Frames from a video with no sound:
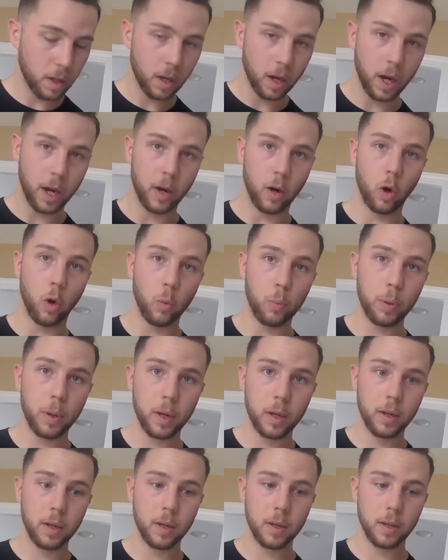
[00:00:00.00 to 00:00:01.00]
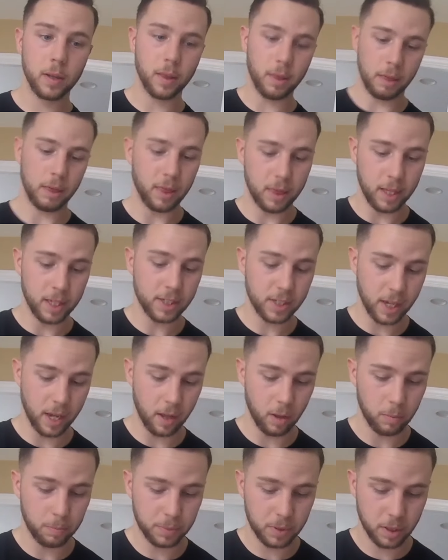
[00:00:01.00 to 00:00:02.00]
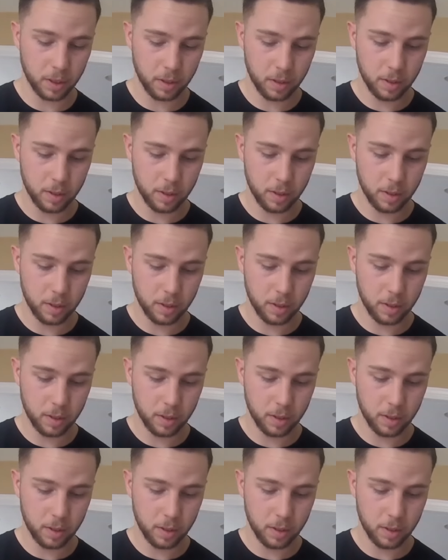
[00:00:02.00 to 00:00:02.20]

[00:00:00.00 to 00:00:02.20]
I hope this helped.